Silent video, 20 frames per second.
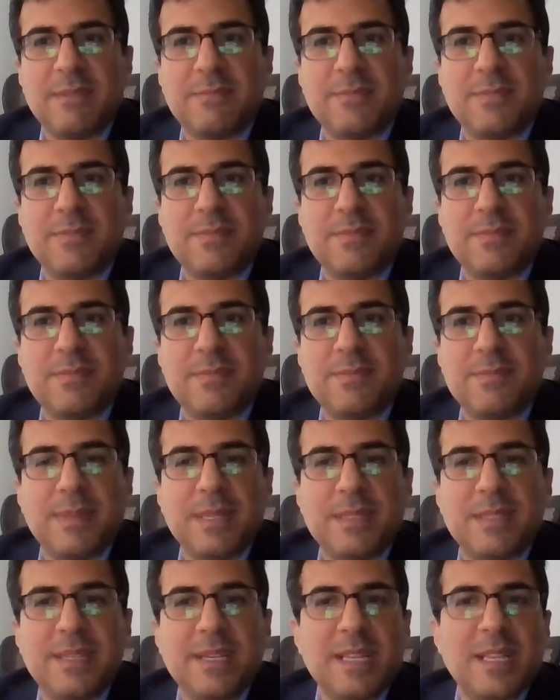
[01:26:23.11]
and they
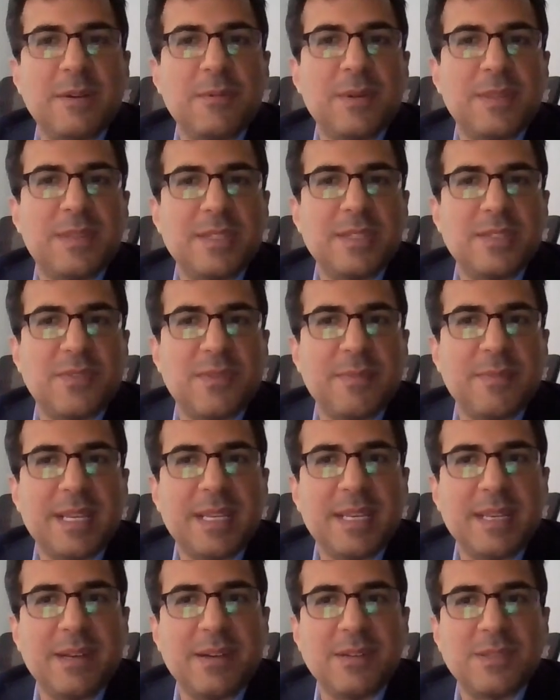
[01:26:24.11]
they've been dealing with
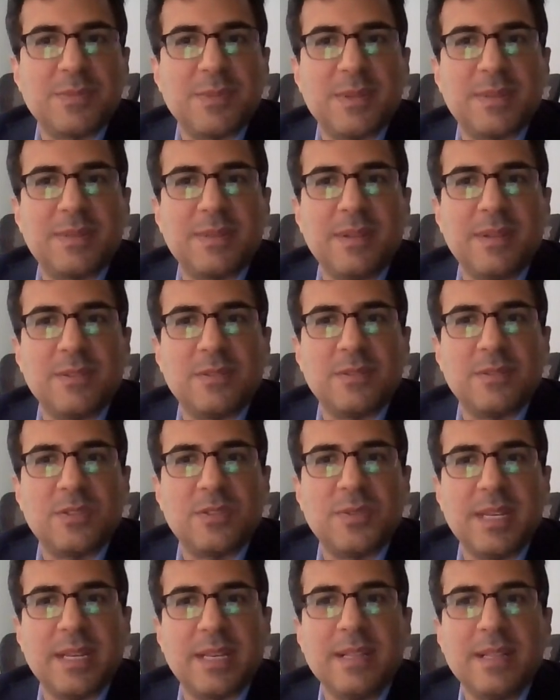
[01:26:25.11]
this for many years with you
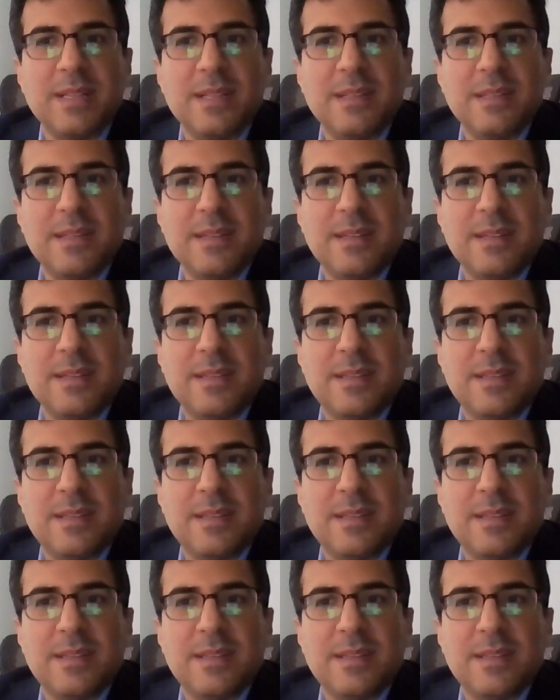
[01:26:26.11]
know treating